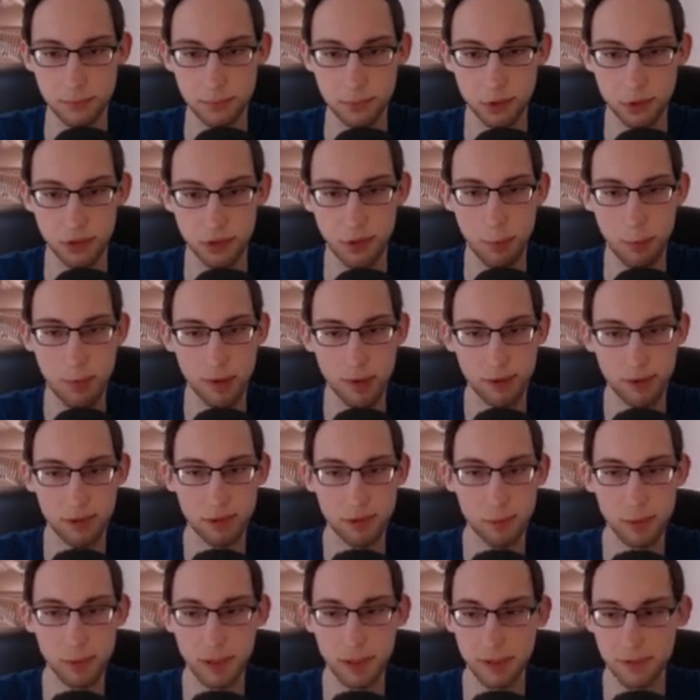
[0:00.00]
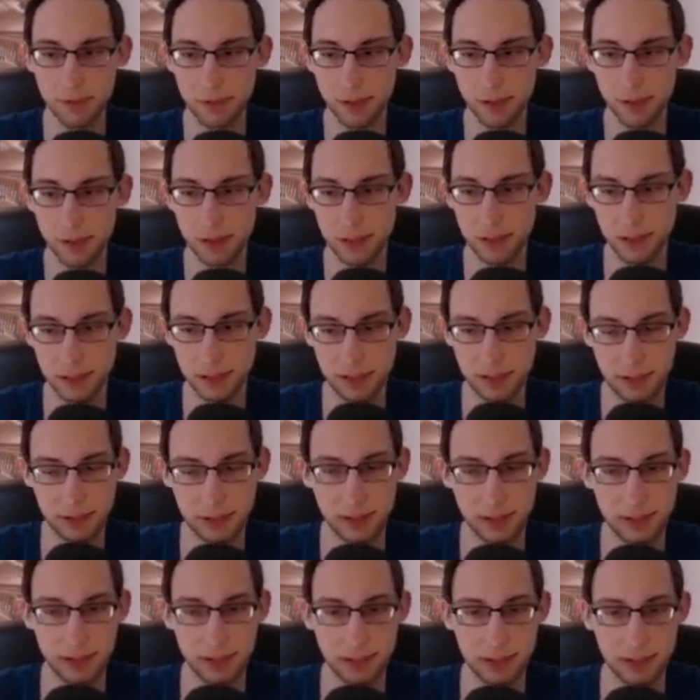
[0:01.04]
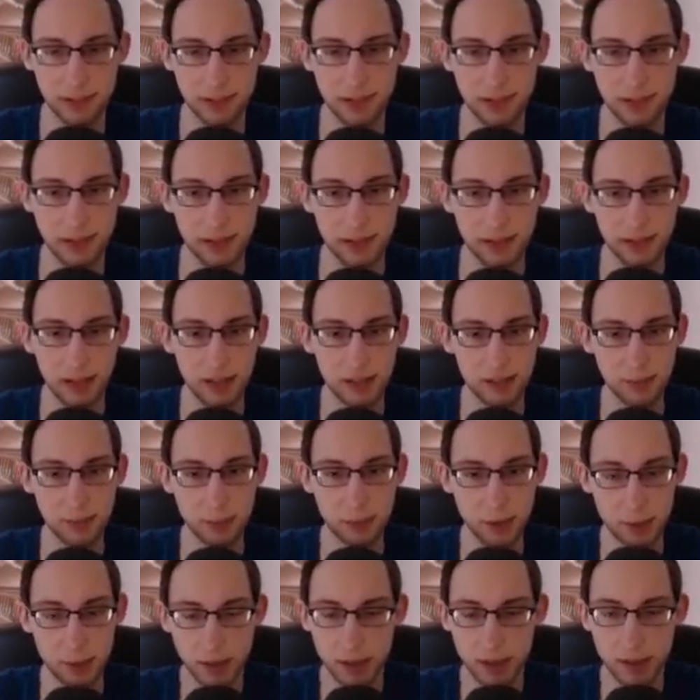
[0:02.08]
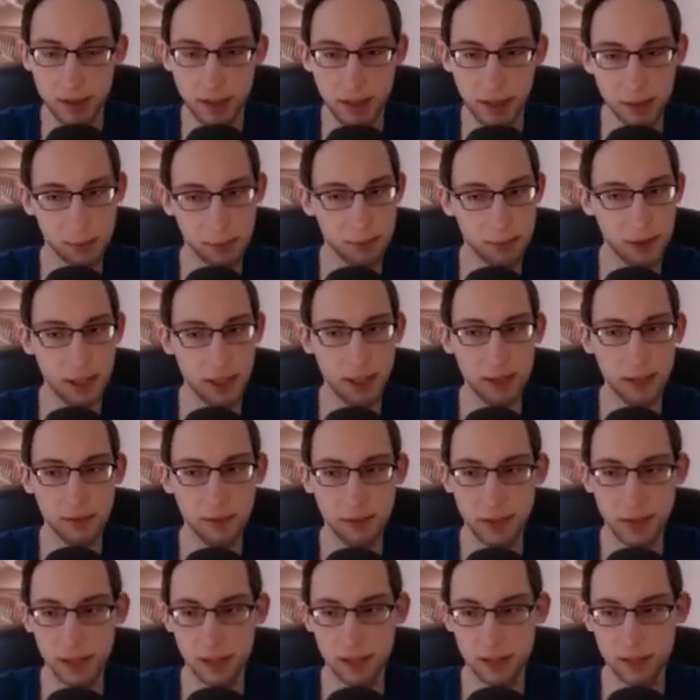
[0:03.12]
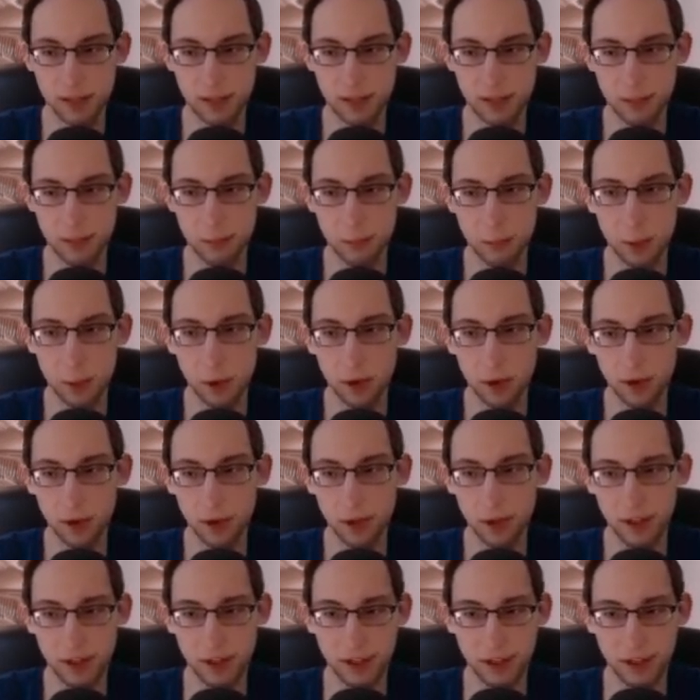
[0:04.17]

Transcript: Or something super different? I should probably take a break of like more,